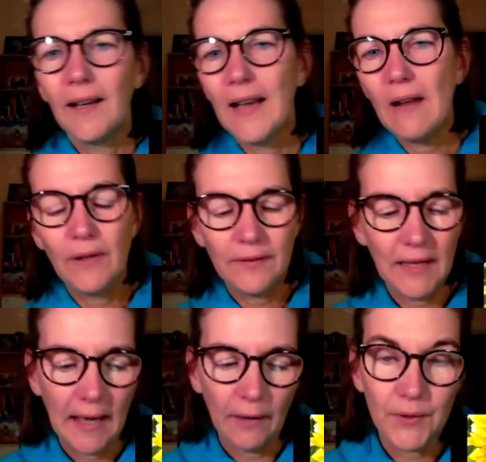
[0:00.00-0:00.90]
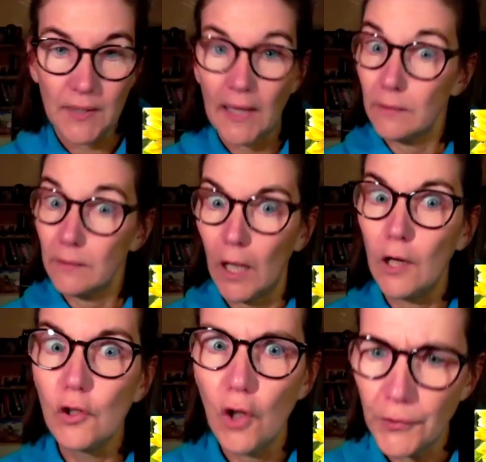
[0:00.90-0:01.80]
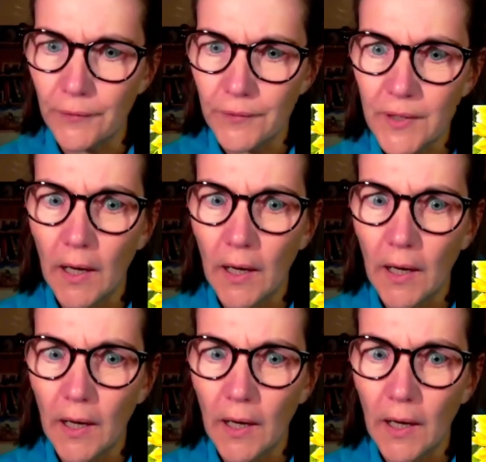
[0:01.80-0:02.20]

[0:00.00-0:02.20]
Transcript: and everything else, and a lot of